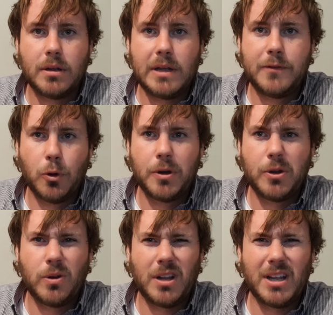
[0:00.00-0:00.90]
If you're in
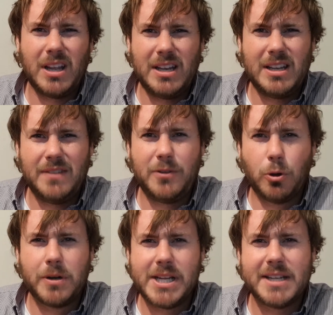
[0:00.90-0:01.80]

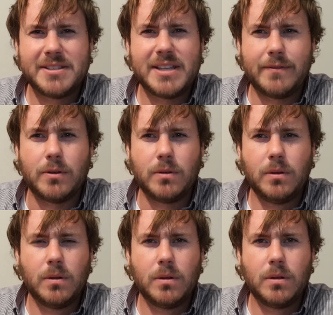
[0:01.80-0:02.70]
year 7,
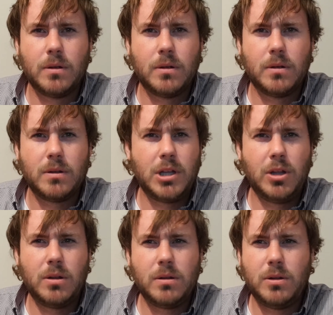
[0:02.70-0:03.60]

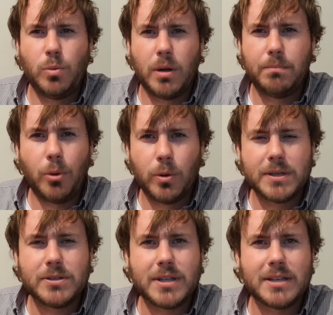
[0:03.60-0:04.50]
you weren't born in
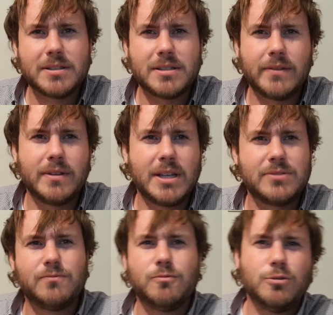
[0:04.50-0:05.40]
2007.
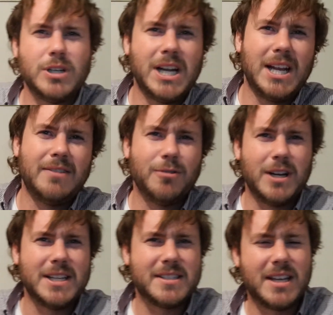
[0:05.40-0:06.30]
That's really,
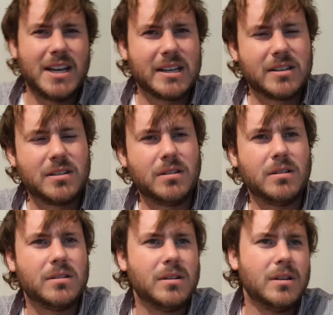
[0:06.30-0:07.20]
really sad.
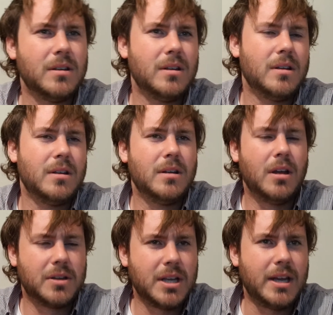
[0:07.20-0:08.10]
God.
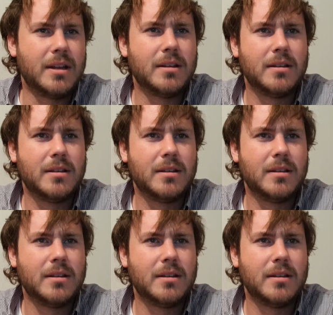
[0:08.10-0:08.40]
Okay.